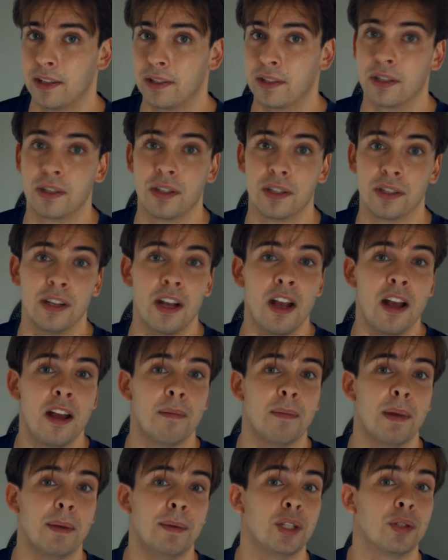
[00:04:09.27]
such as
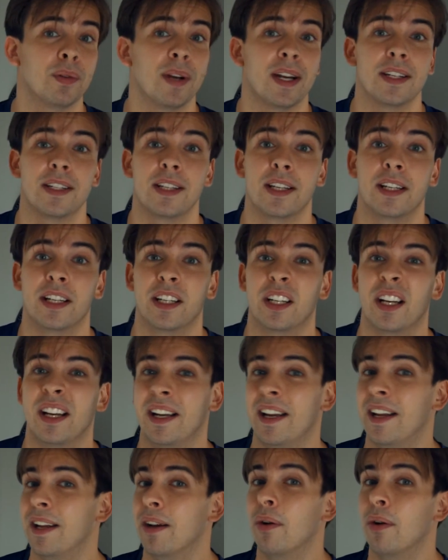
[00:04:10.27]
maybe translating an